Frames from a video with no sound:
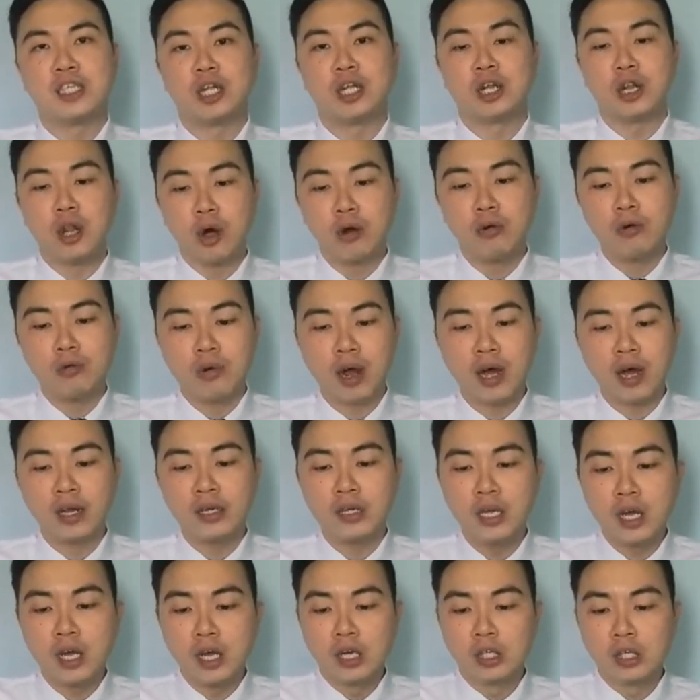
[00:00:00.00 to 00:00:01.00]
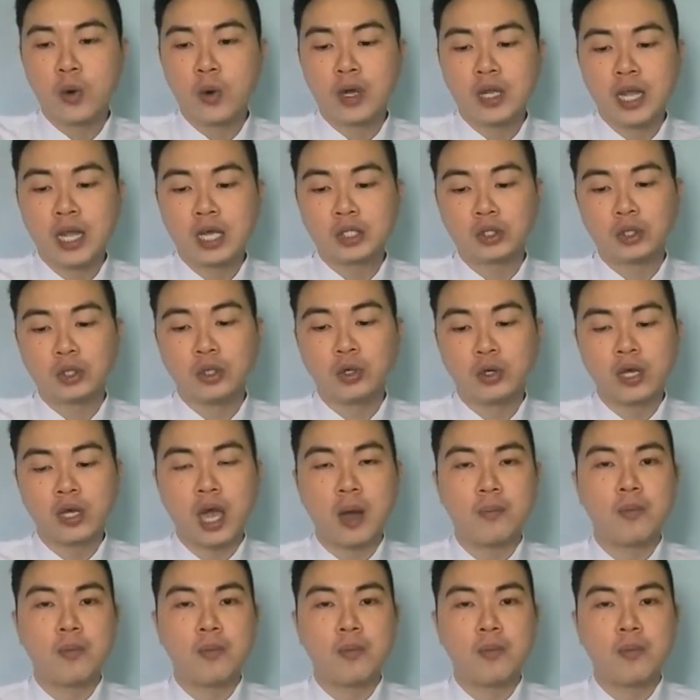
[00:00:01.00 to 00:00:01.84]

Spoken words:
the long run. We like to look at